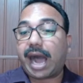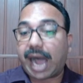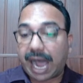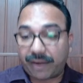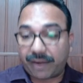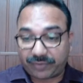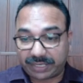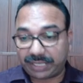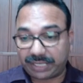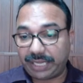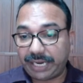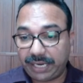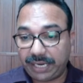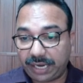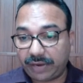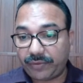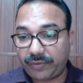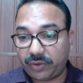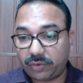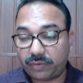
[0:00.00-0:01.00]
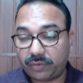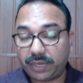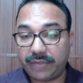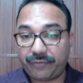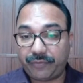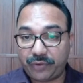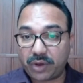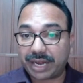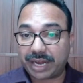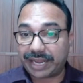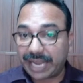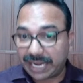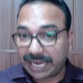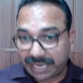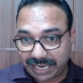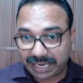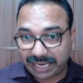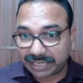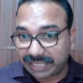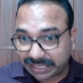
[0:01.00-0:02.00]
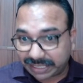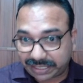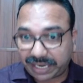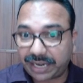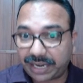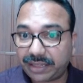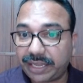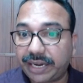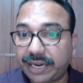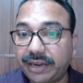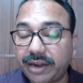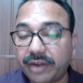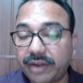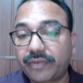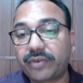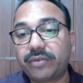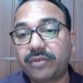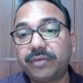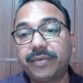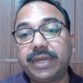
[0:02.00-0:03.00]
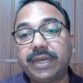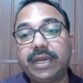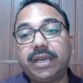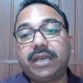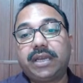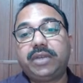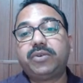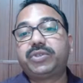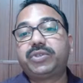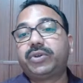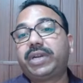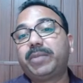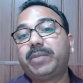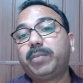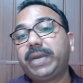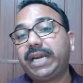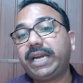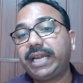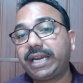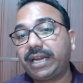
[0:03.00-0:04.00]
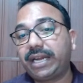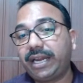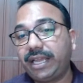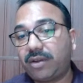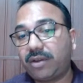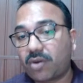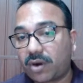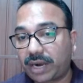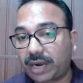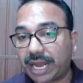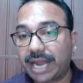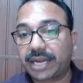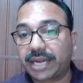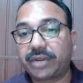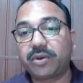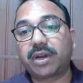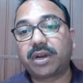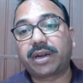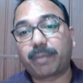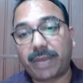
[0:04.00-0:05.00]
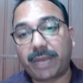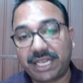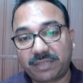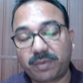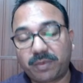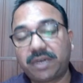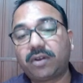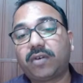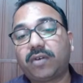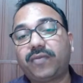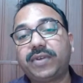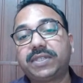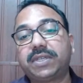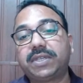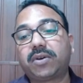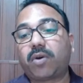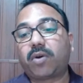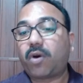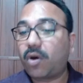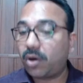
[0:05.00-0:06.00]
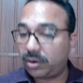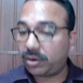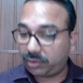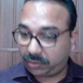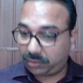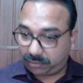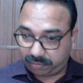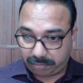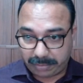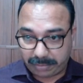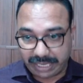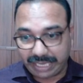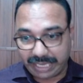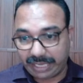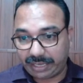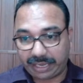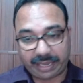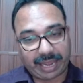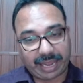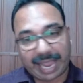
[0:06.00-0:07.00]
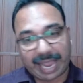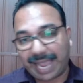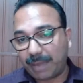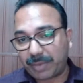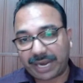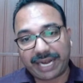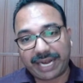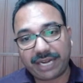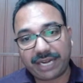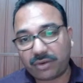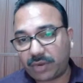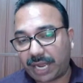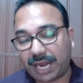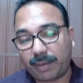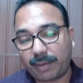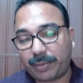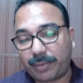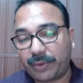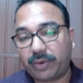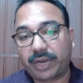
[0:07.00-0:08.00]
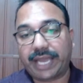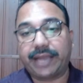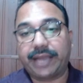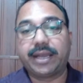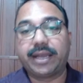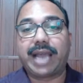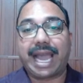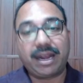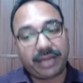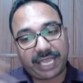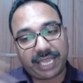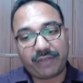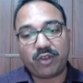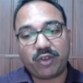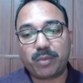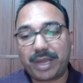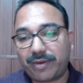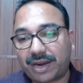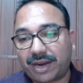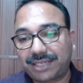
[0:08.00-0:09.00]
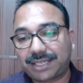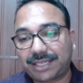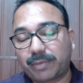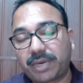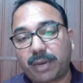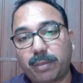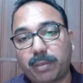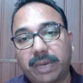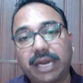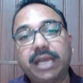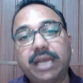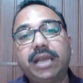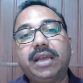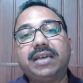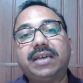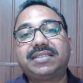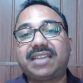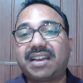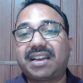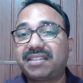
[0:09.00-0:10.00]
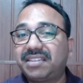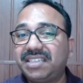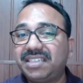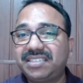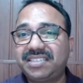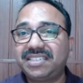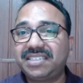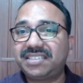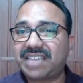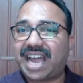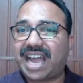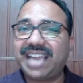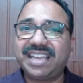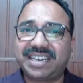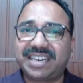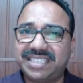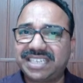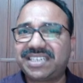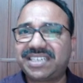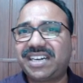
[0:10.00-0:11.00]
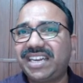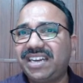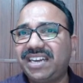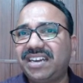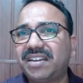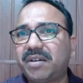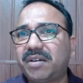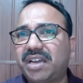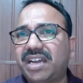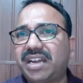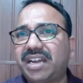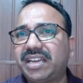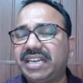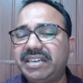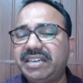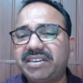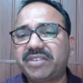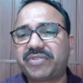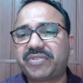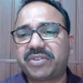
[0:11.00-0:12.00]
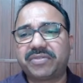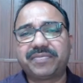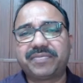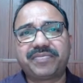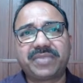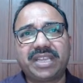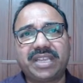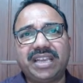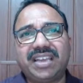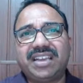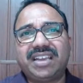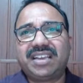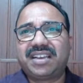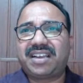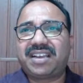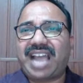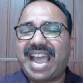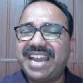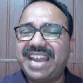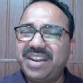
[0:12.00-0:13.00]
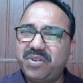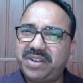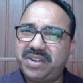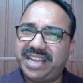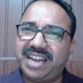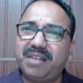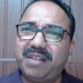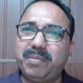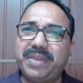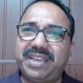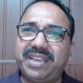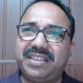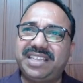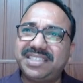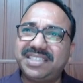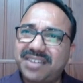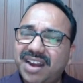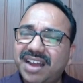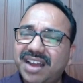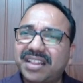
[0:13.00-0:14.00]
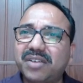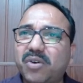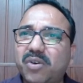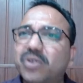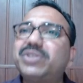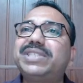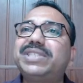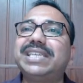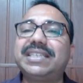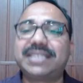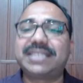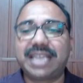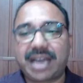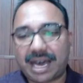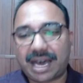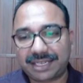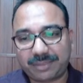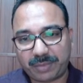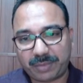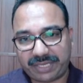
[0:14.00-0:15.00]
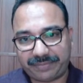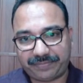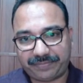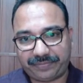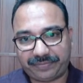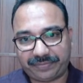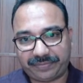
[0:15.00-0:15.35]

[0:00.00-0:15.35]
after the interview, if you are getting rejected in the interview, you should immediately contact your placement officer or me. I am ready to help you. Okay, I'll give you my WhatsApp number. Sir, this is I rejected in interview. Can you tell me? These all are the questions they asked me.